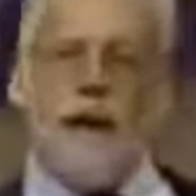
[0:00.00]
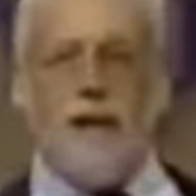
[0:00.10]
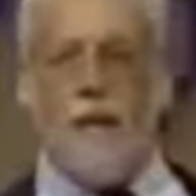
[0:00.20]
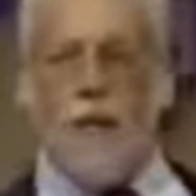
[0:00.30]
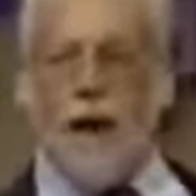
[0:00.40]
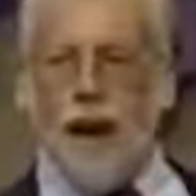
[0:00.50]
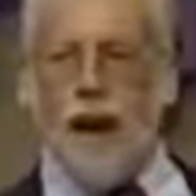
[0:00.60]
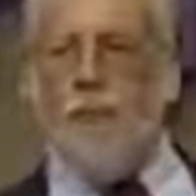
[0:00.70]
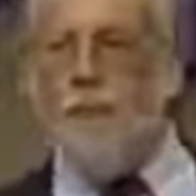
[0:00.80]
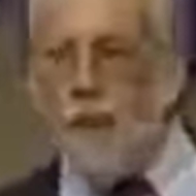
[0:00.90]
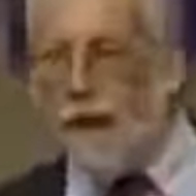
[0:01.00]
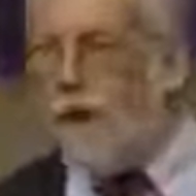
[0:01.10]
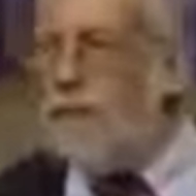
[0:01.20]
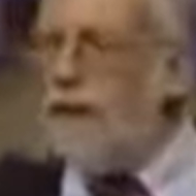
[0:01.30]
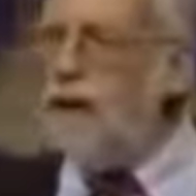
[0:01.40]
that you will allow murder
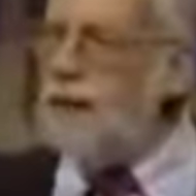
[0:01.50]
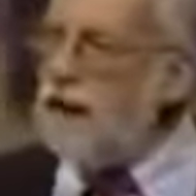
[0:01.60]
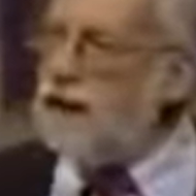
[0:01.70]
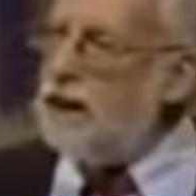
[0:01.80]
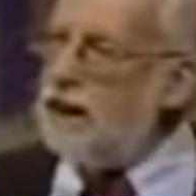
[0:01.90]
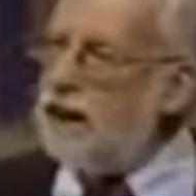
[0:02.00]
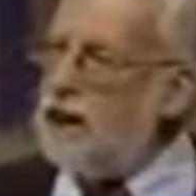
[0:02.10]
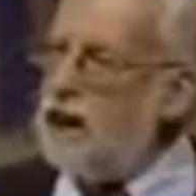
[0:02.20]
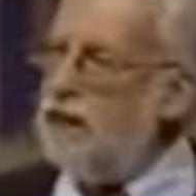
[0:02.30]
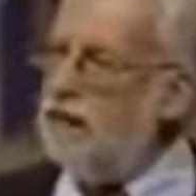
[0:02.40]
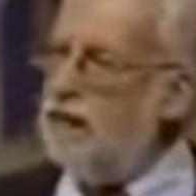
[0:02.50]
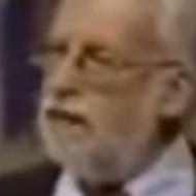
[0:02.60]
to be committed to yourself.